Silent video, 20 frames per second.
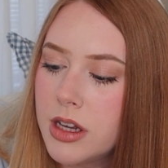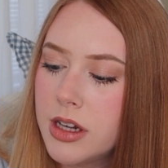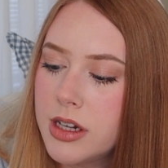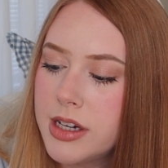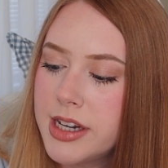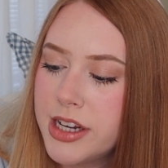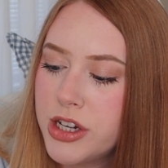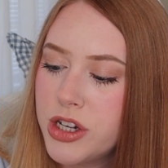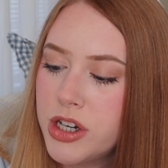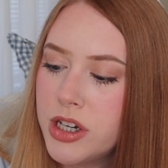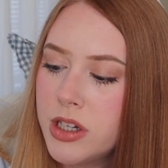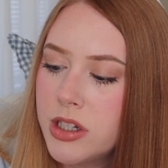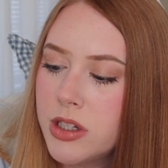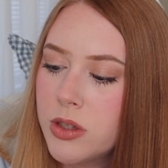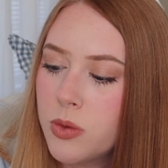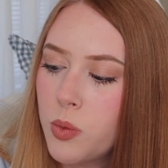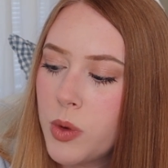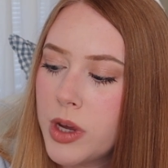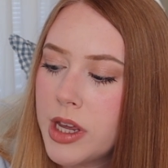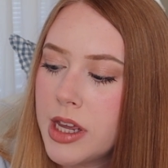
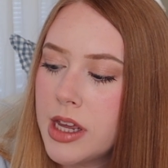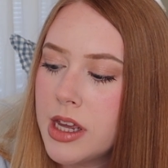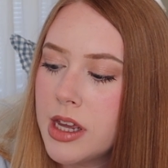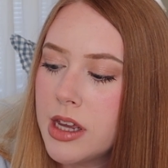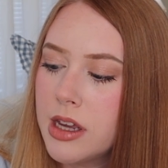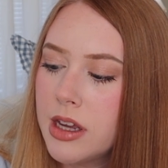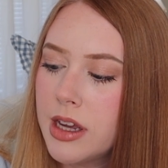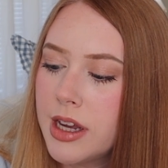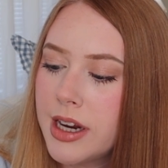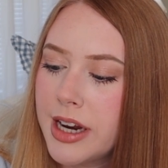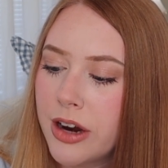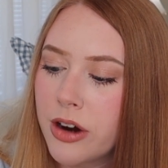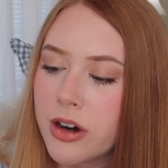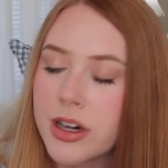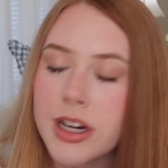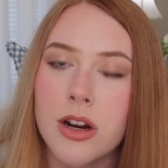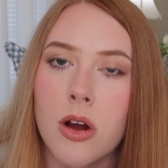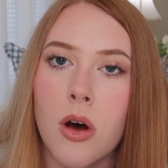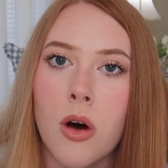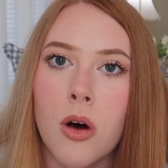dishes. We
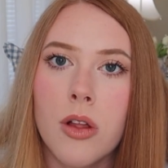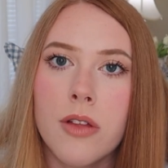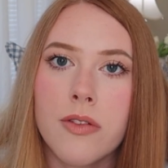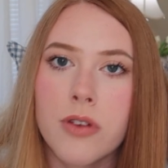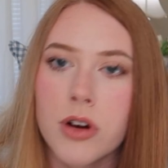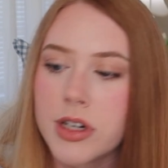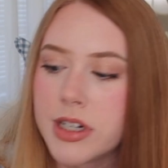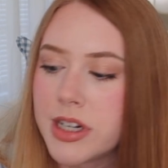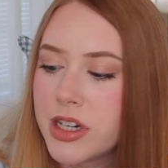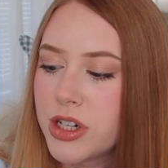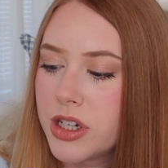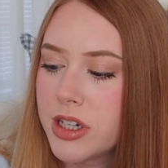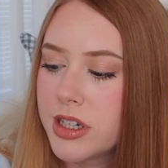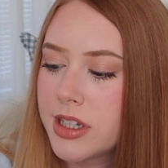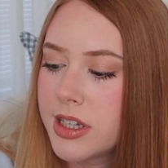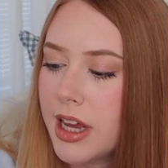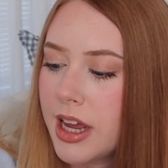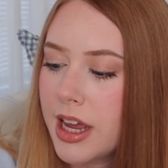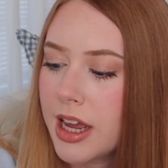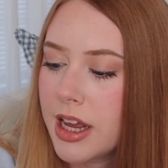inherited all of her
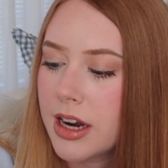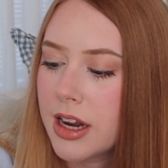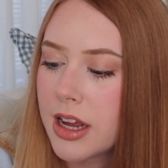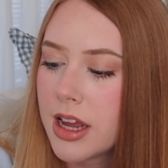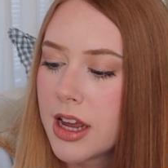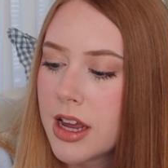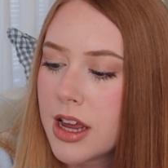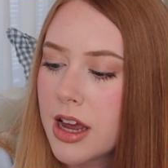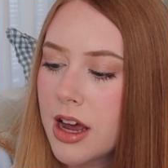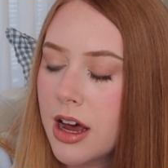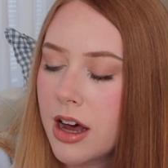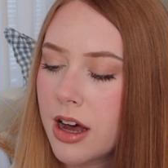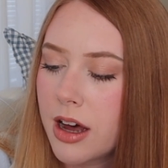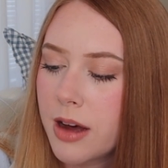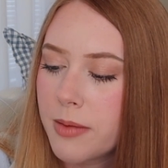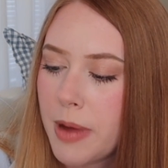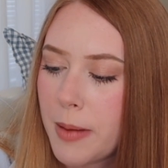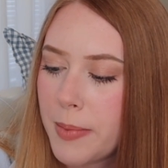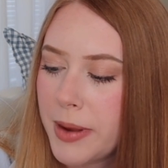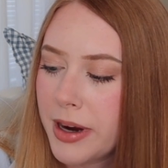dishes, and
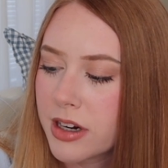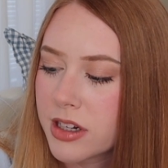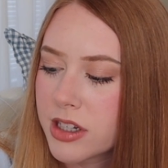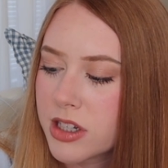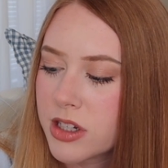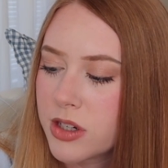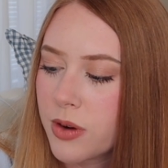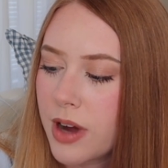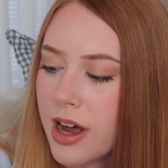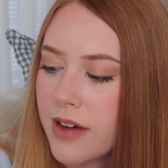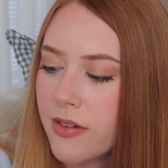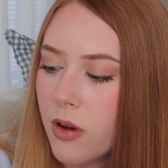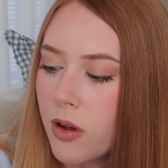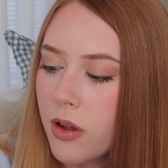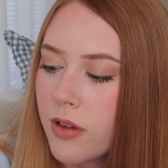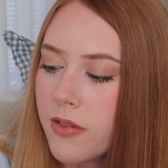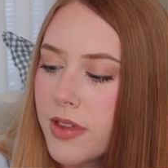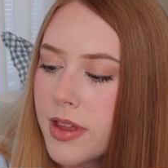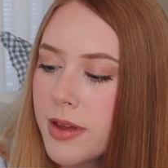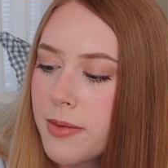my parents still have
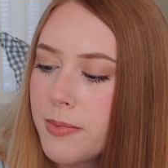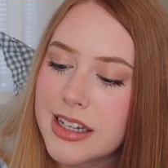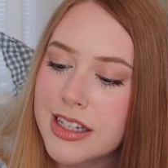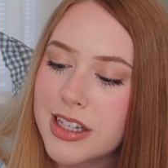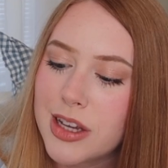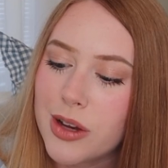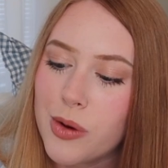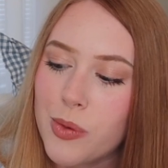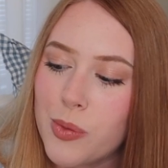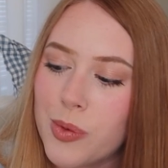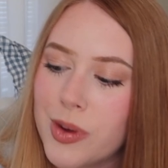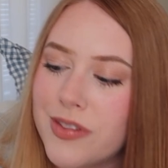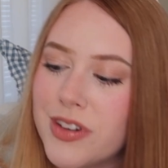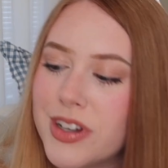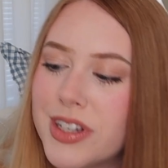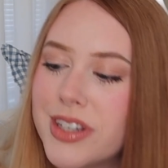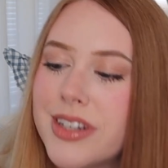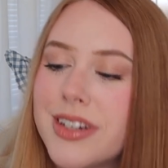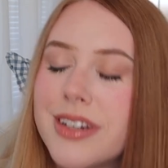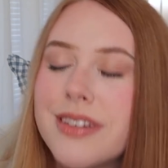all of them. So we
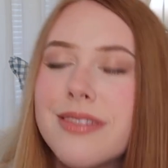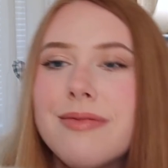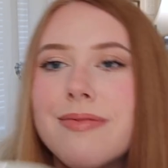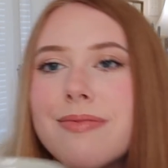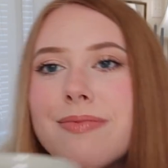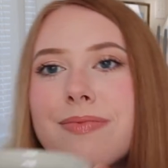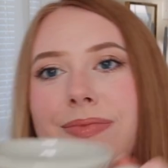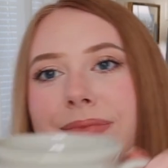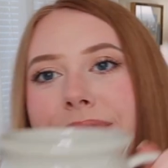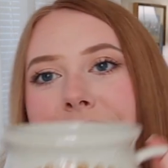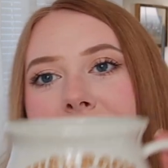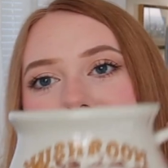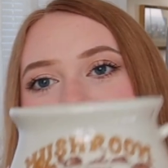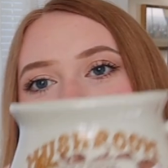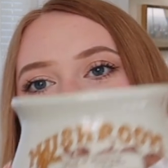just had